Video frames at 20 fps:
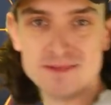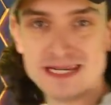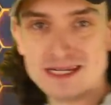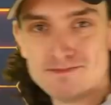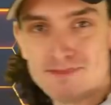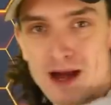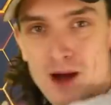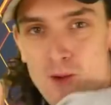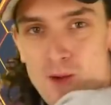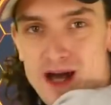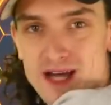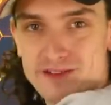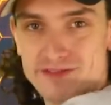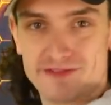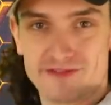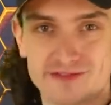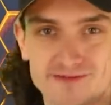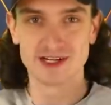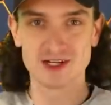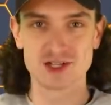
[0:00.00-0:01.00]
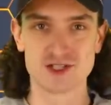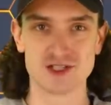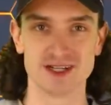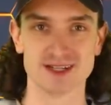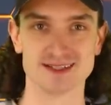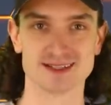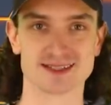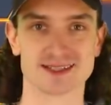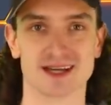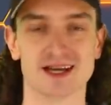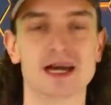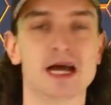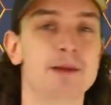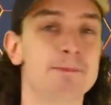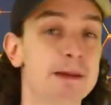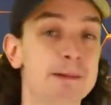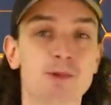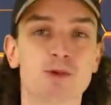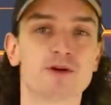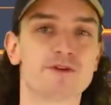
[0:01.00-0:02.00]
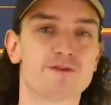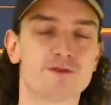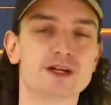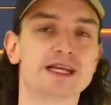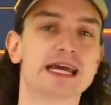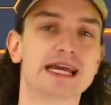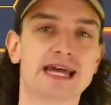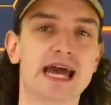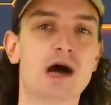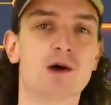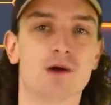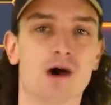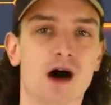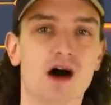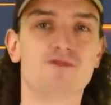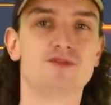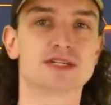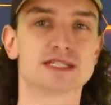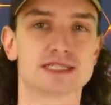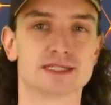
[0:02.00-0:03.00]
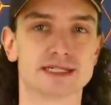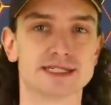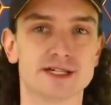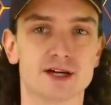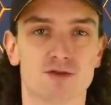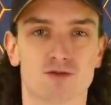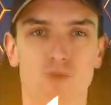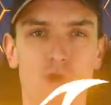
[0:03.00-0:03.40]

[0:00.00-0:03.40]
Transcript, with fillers: meet my wife. Here she is. People were freaking out, obviously. A